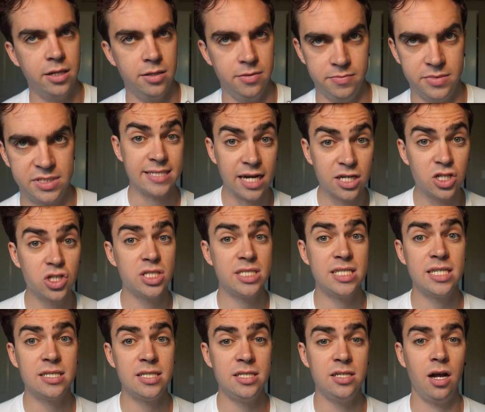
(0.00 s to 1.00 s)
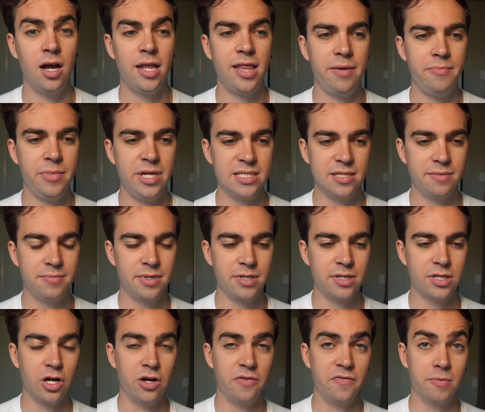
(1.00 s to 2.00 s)
Platinum. Yes, 169. That means
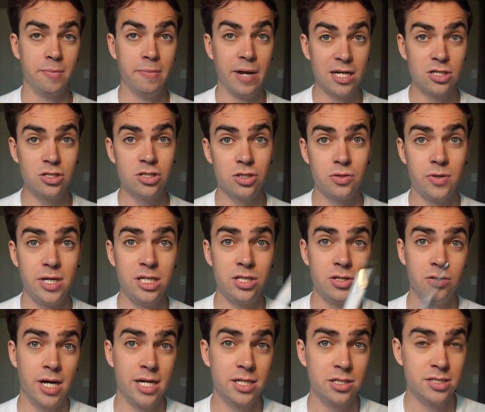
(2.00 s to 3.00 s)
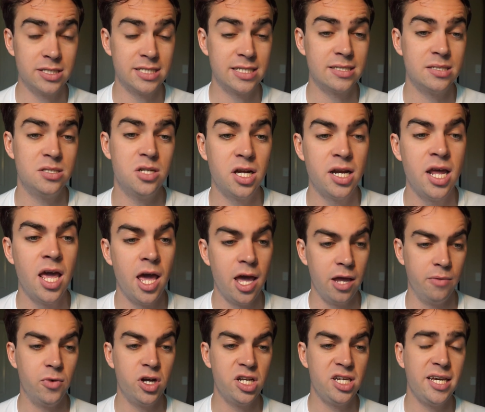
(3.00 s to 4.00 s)
I'm going from 120 to 169
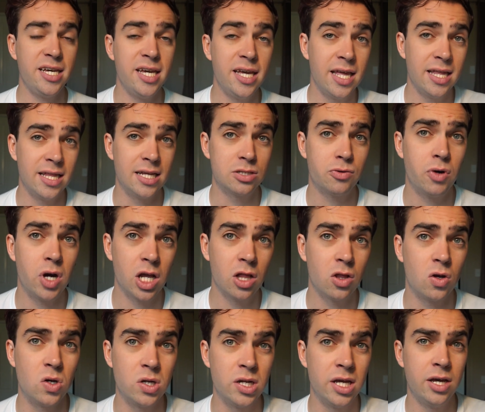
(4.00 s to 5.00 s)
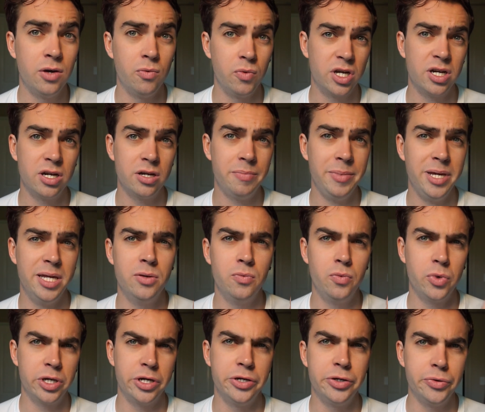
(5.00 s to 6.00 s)
in 1 year. That's quite a lot. We're gonna
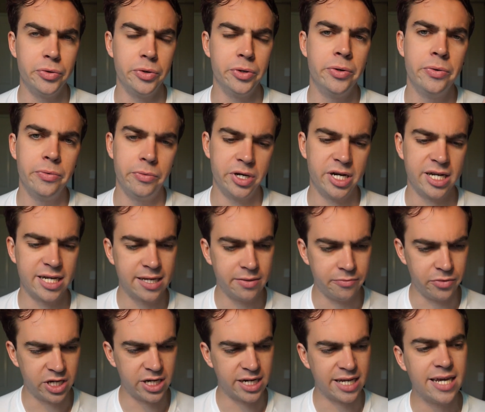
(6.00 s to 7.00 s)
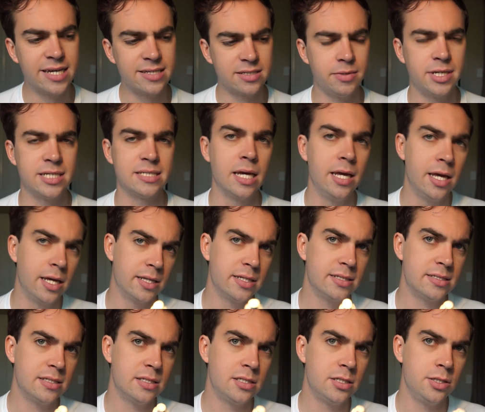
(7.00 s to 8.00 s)
commit, we're gonna do it. We're gonna kick some ass.
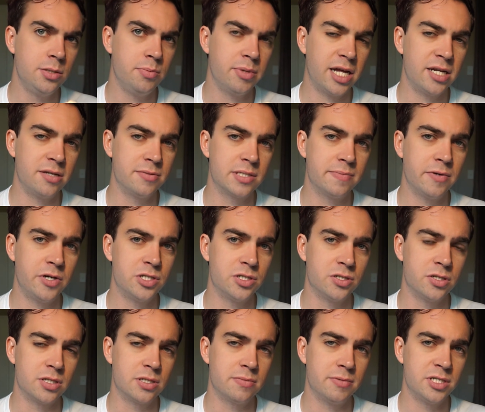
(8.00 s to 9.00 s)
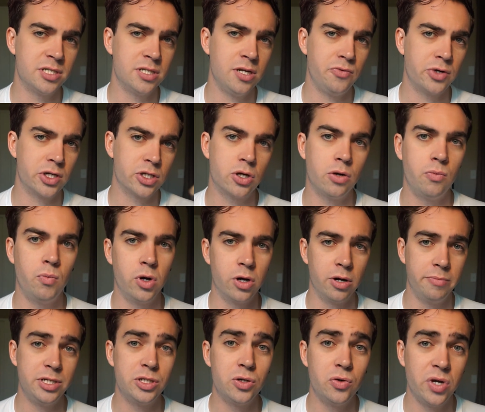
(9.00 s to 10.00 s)
Listen to Platinum Explosion on
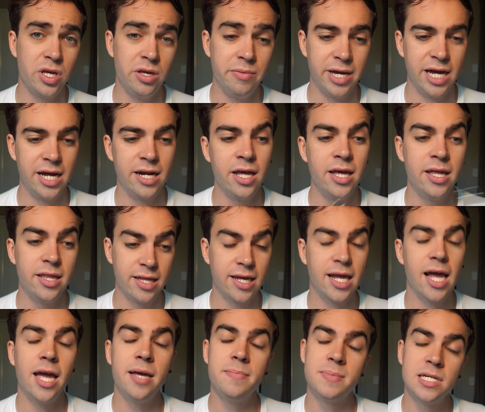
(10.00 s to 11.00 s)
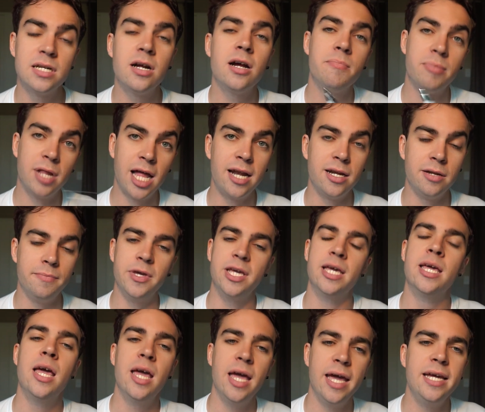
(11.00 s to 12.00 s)
explosionnetwork.com, where I'll be talking about the games that I'm
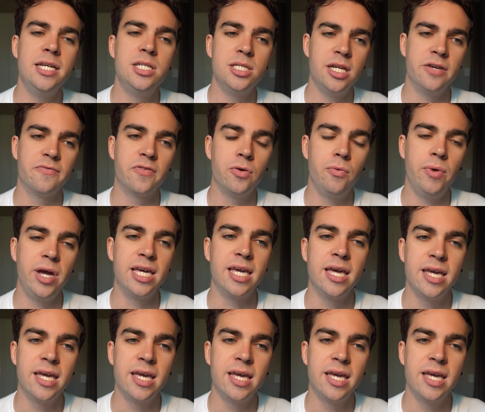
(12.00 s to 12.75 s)
platinuming each and every